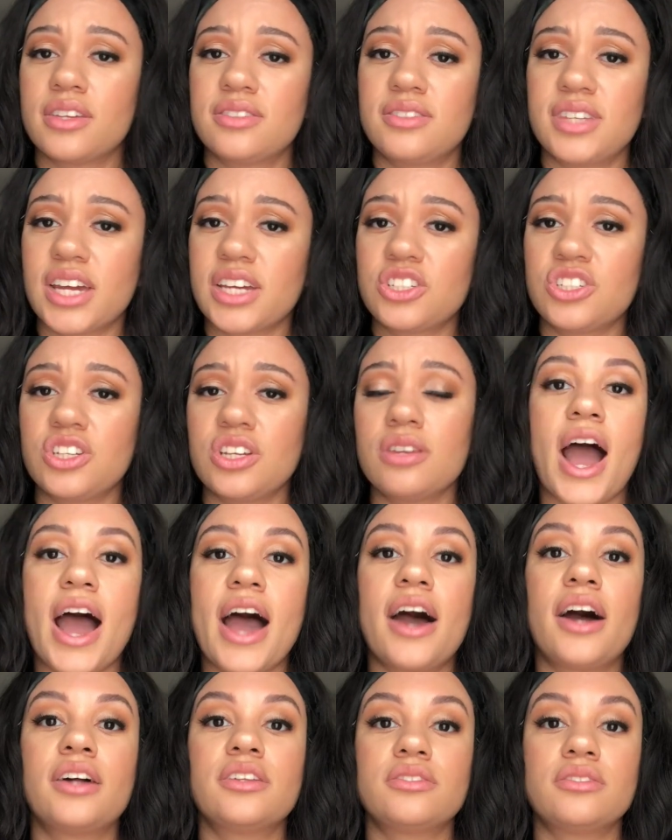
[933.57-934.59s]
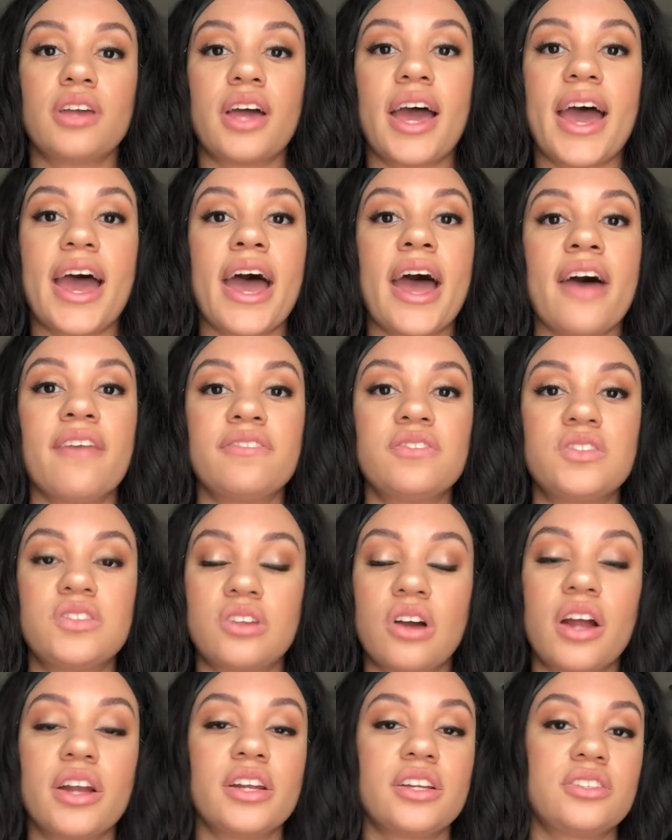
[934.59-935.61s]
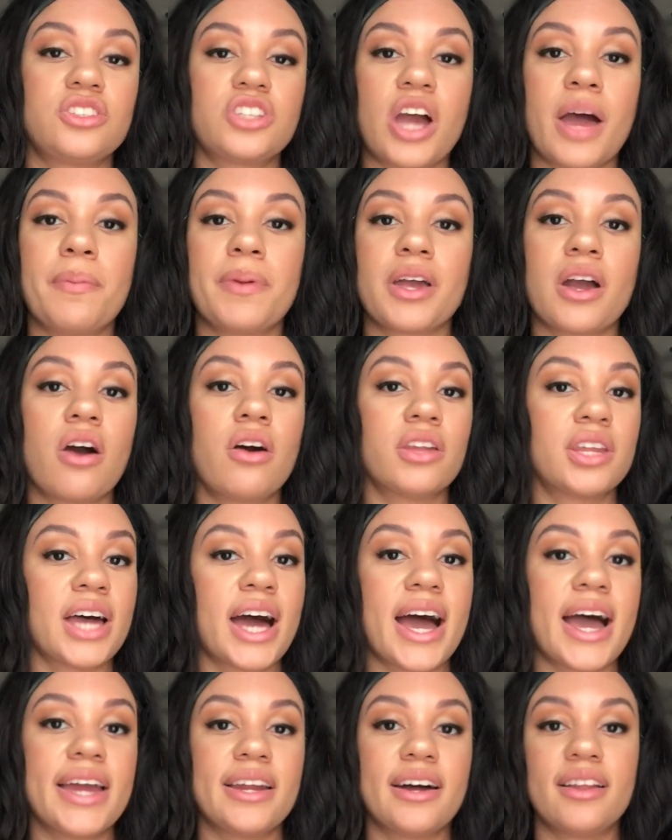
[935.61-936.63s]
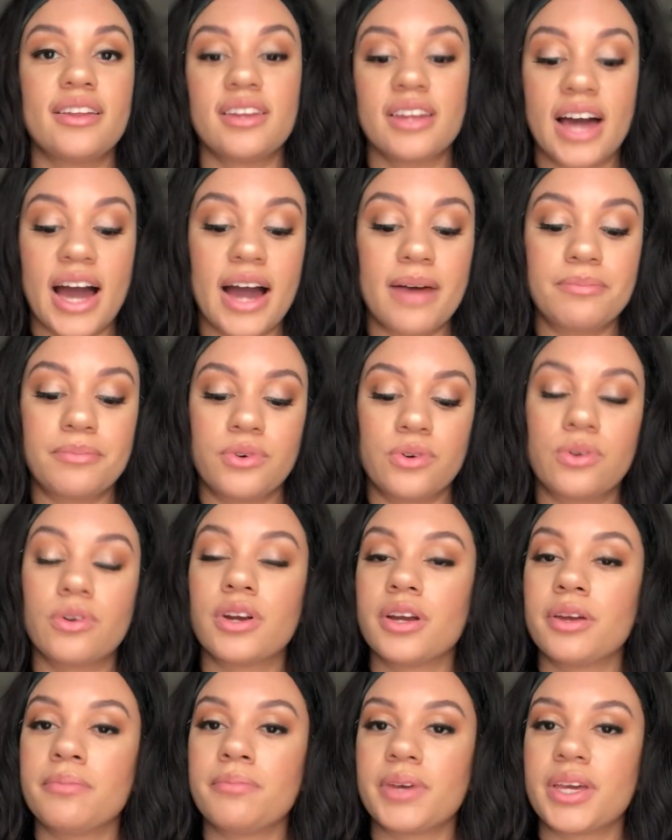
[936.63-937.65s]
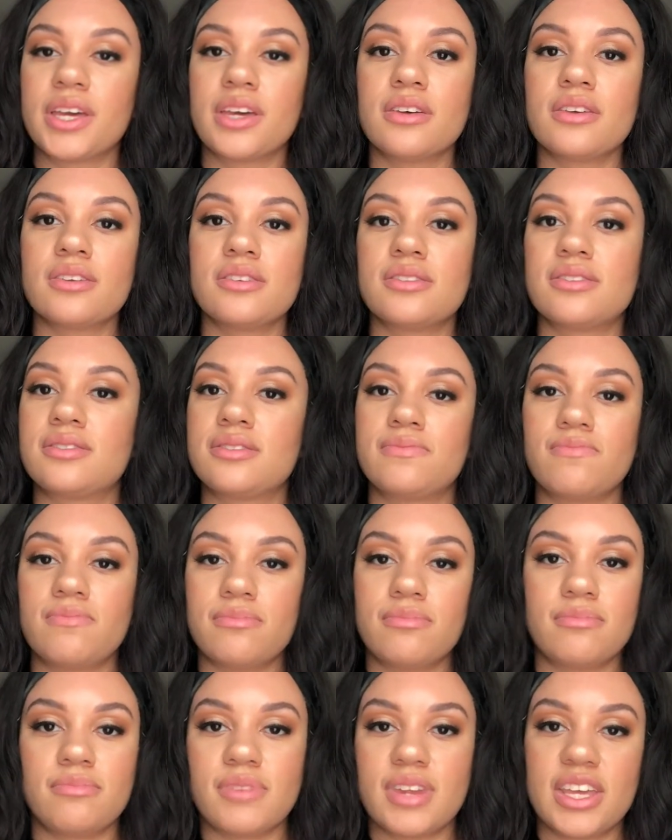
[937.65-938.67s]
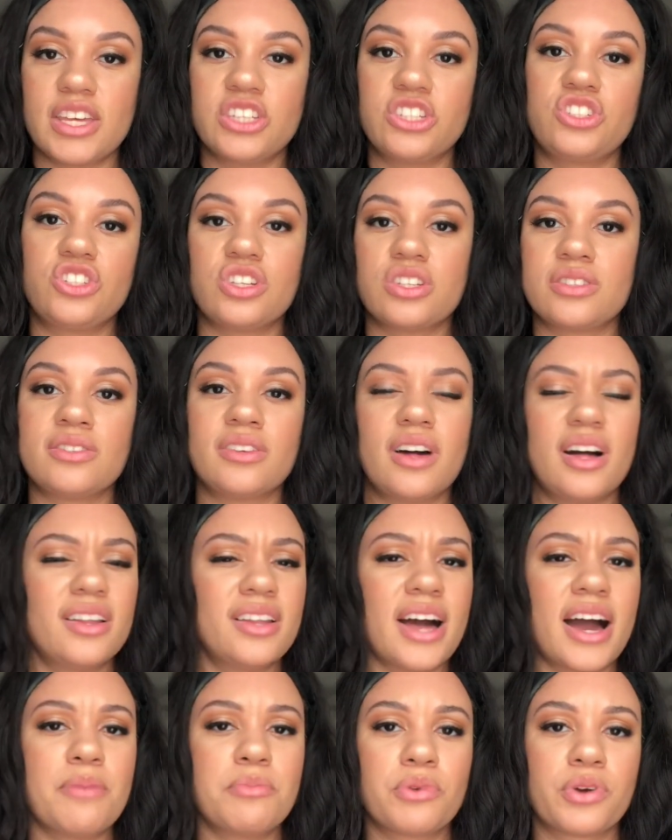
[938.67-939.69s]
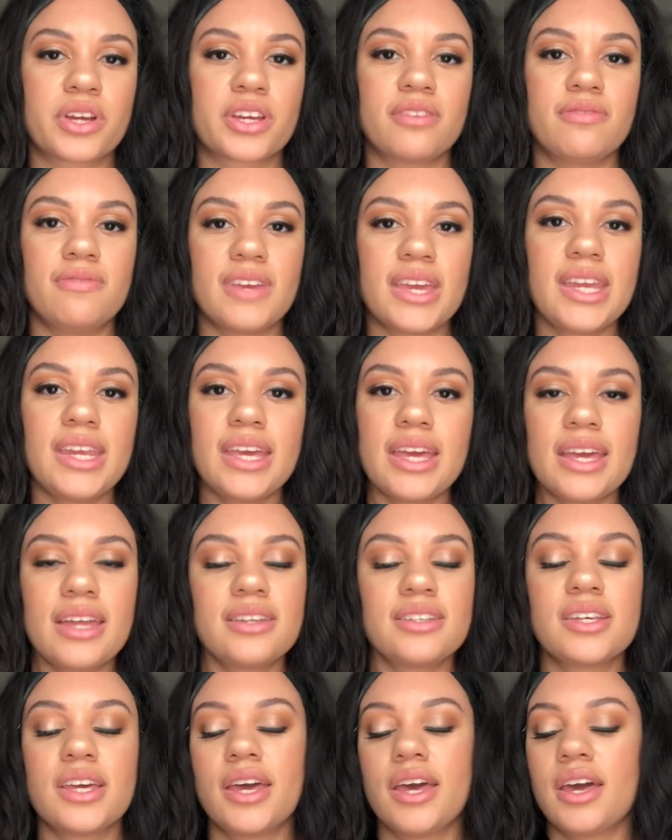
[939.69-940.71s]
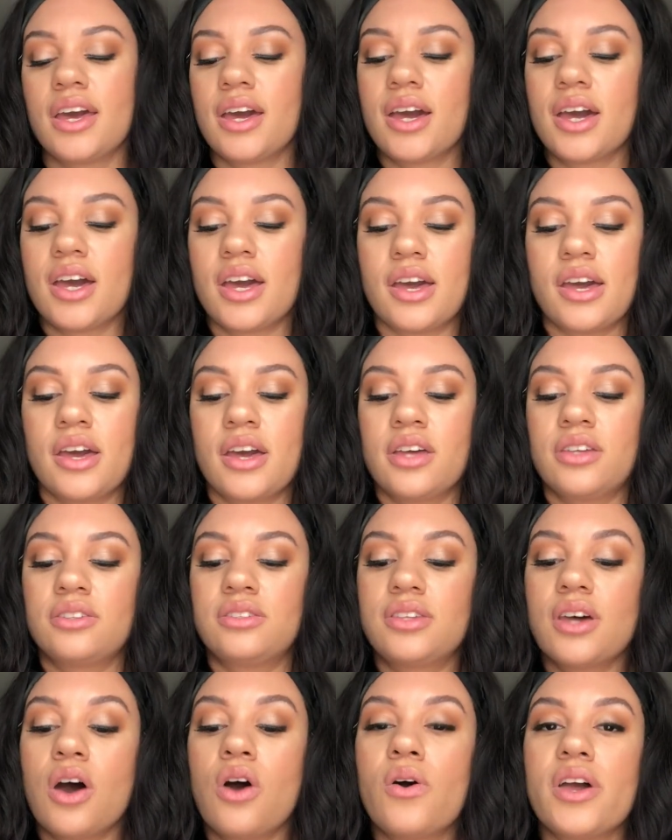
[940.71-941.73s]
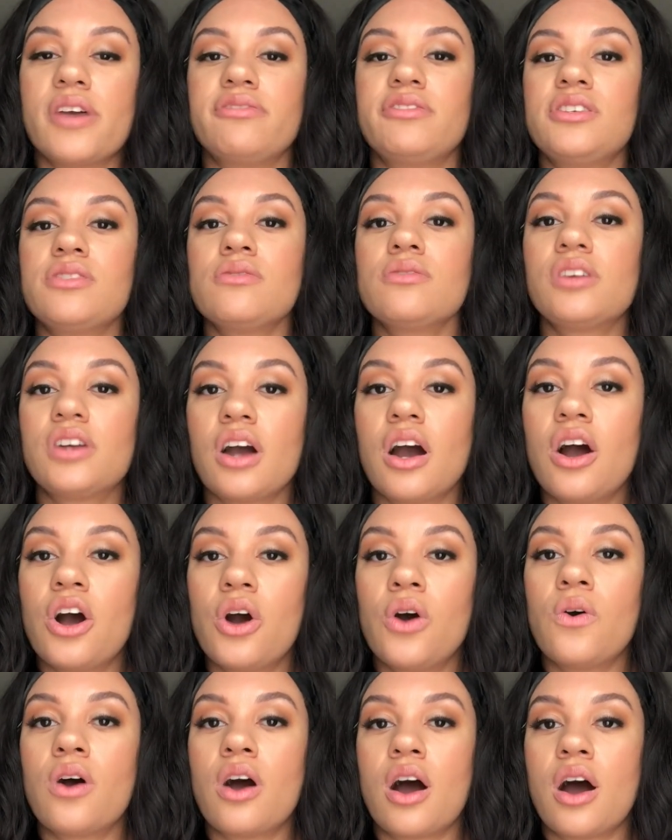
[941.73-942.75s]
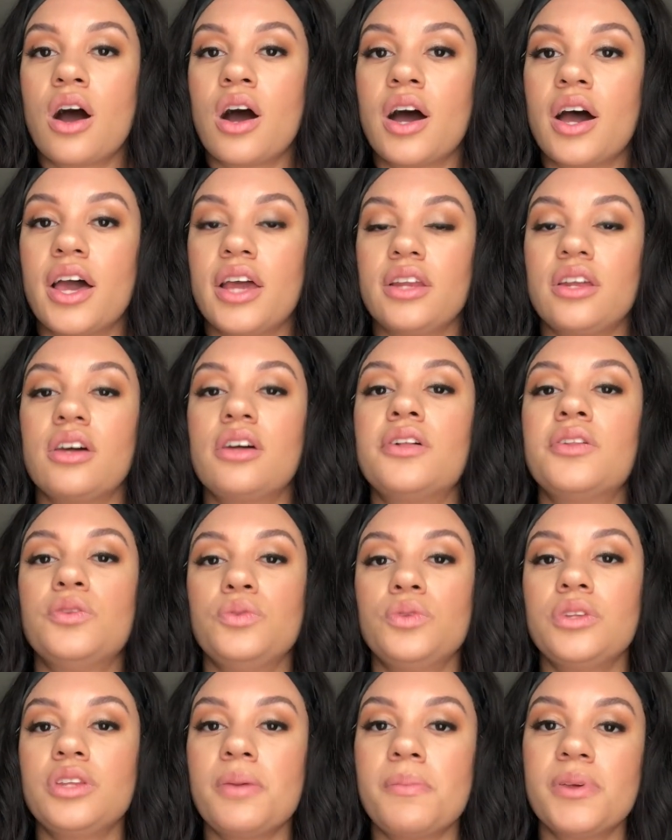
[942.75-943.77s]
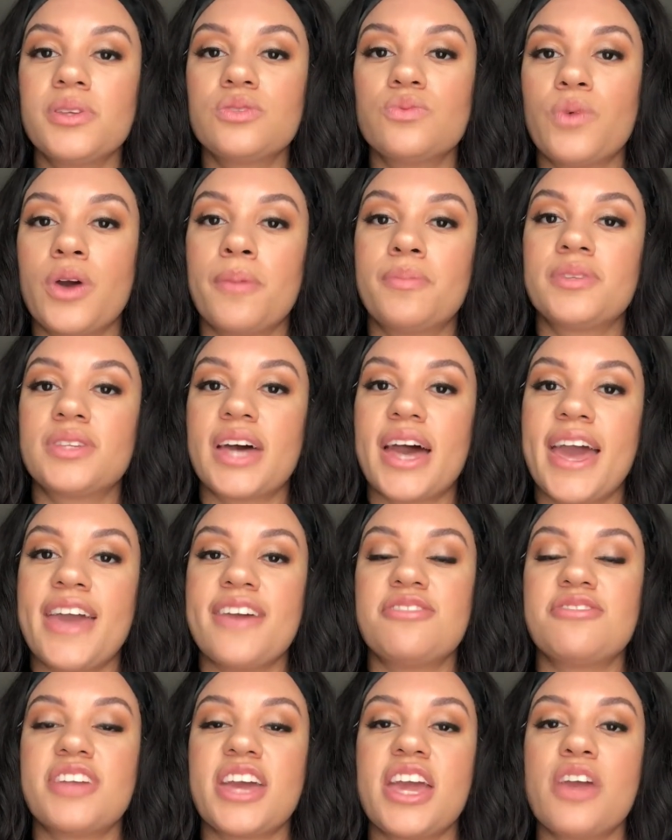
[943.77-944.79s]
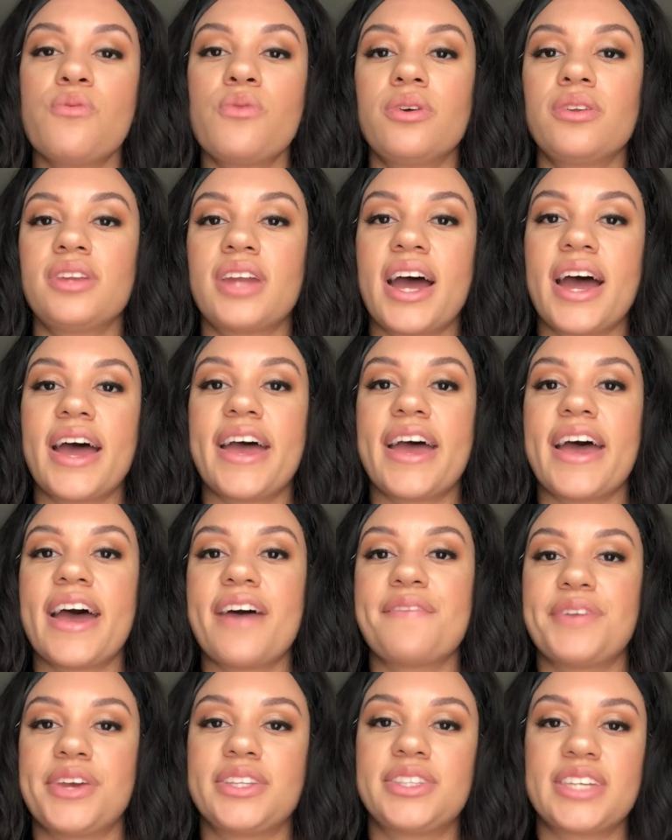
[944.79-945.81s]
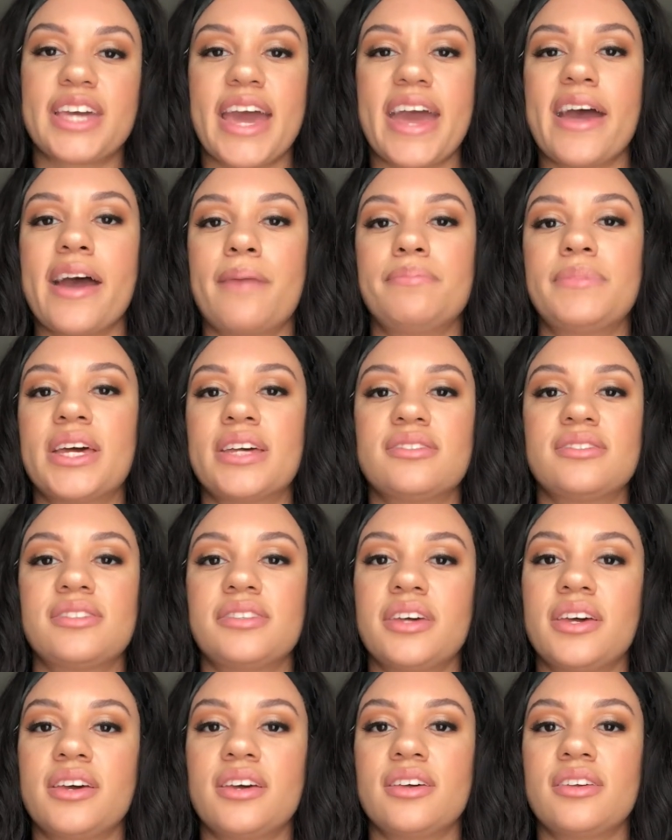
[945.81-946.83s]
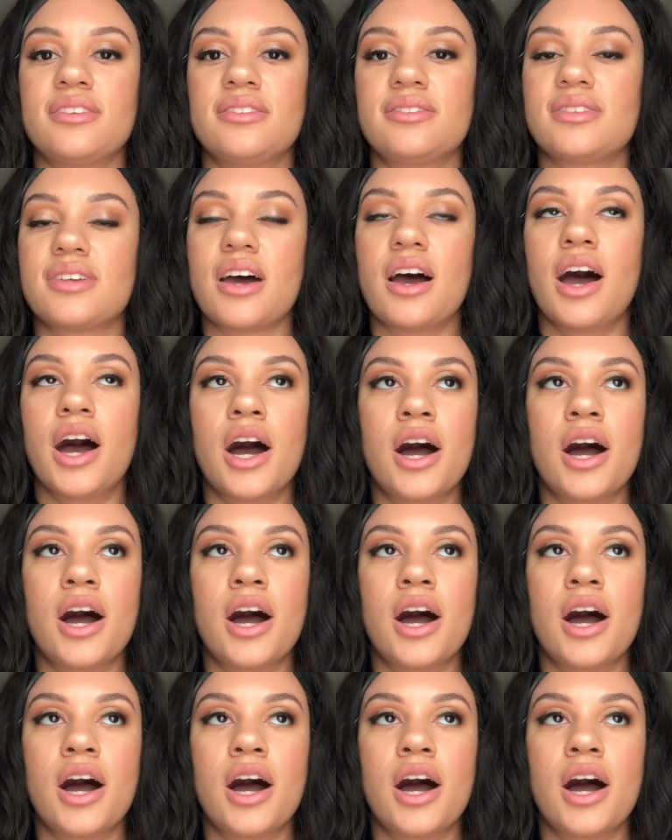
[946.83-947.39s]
section. I have started shopping online a lot more because it's just a lot more convenient. So if you go on Lululemon's website, they will not have a tab that says